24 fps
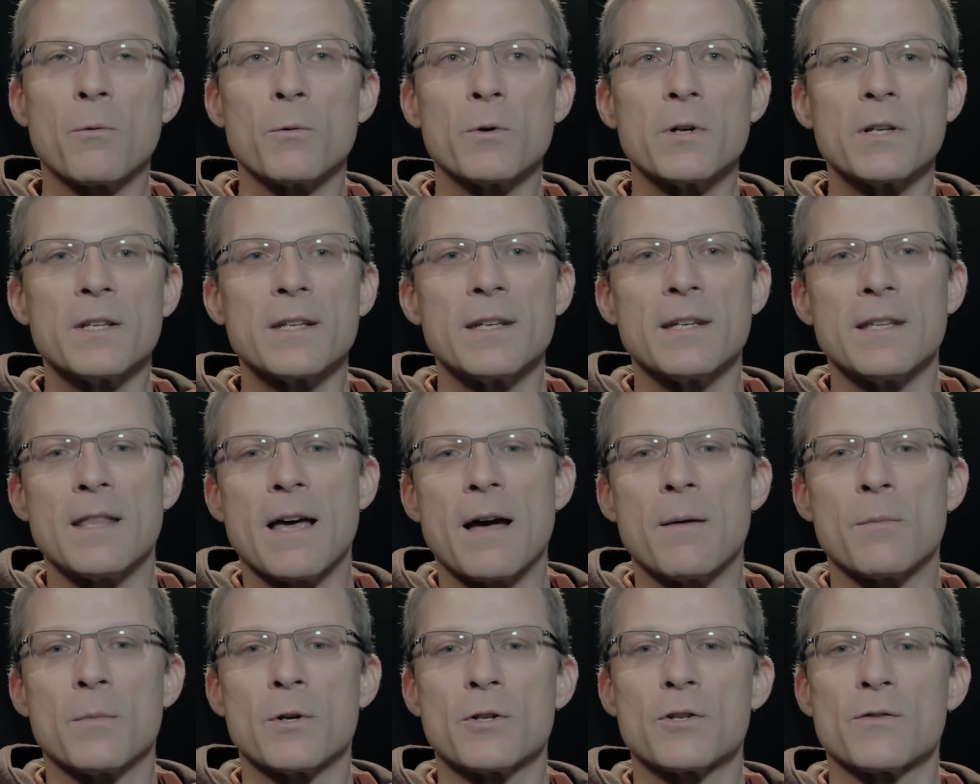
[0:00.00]
really
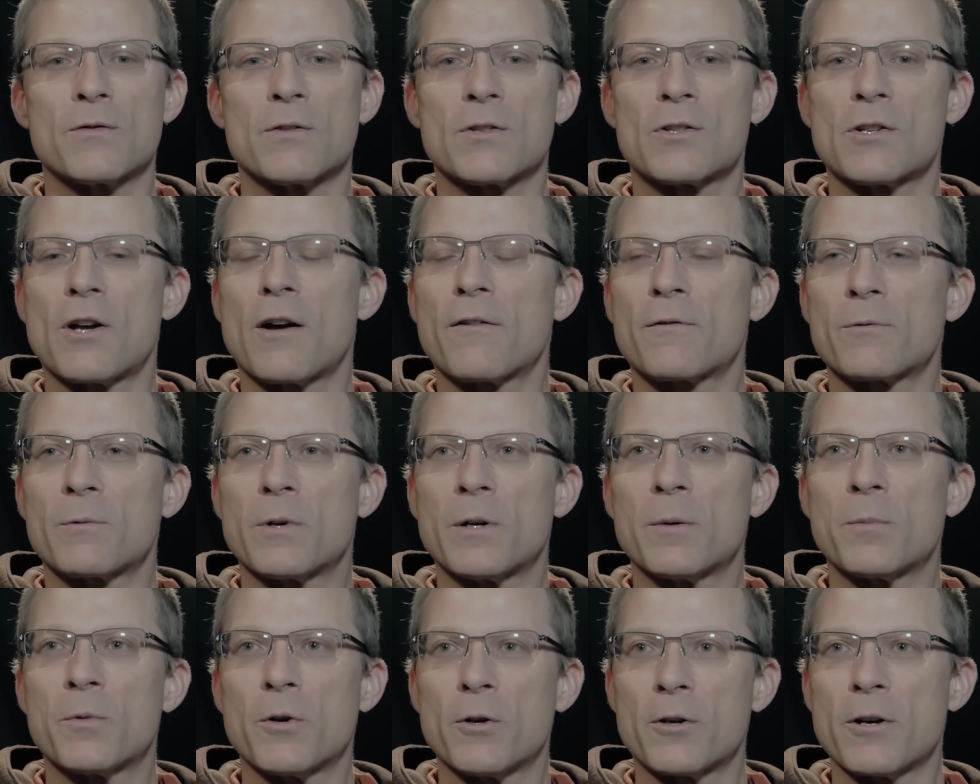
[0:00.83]
that much of a
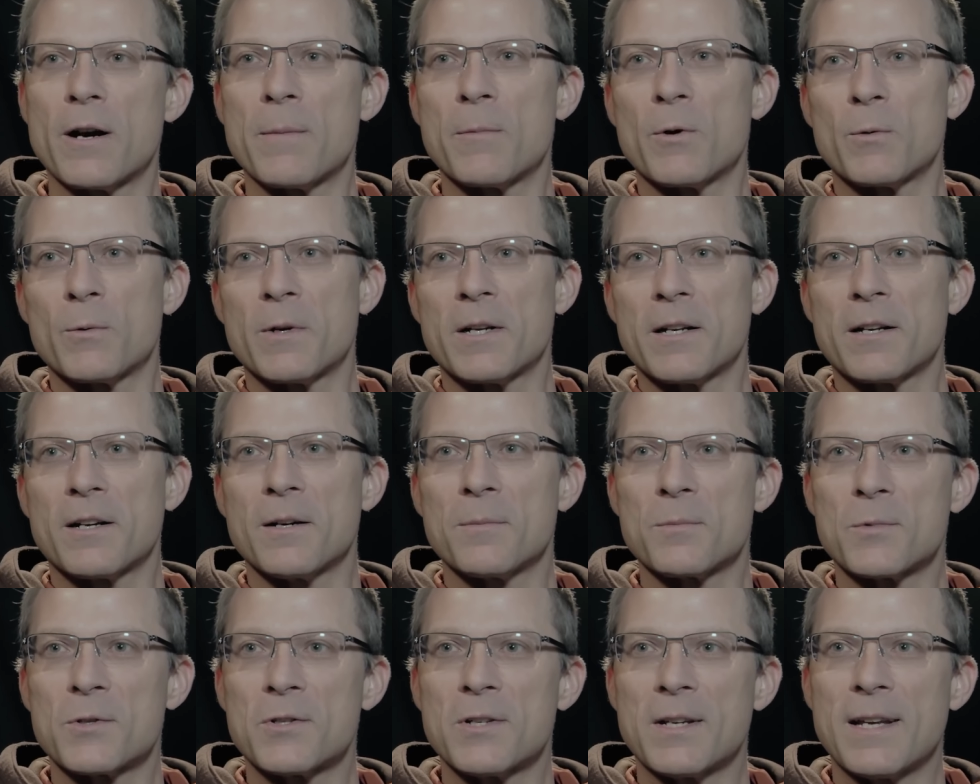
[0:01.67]
software programmer when it
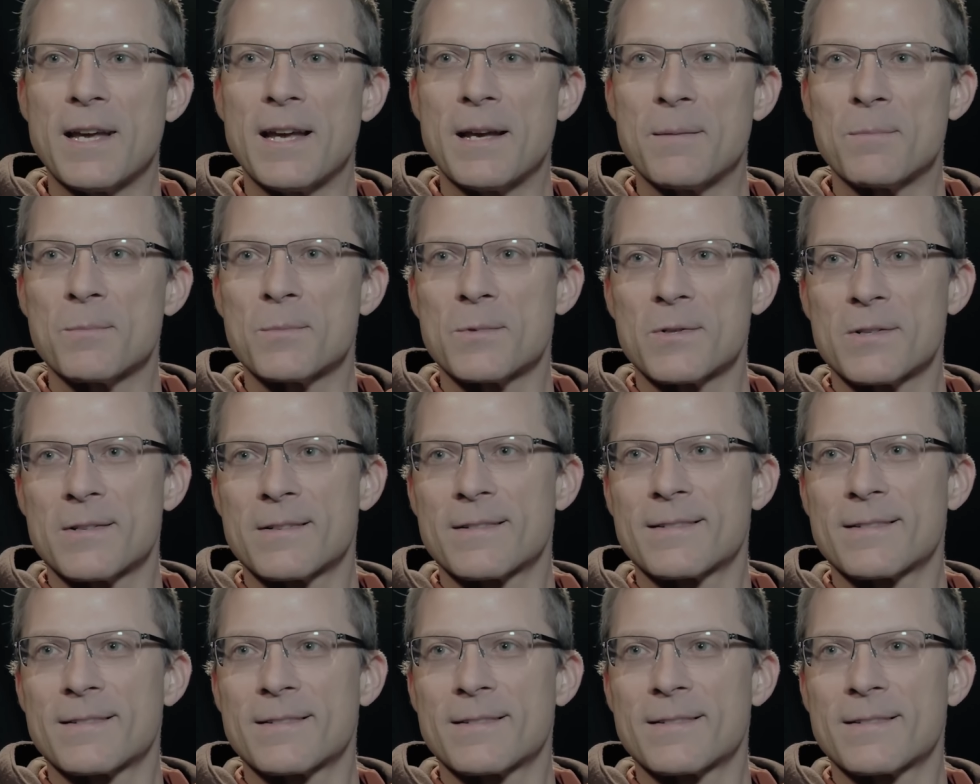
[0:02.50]
comes to games.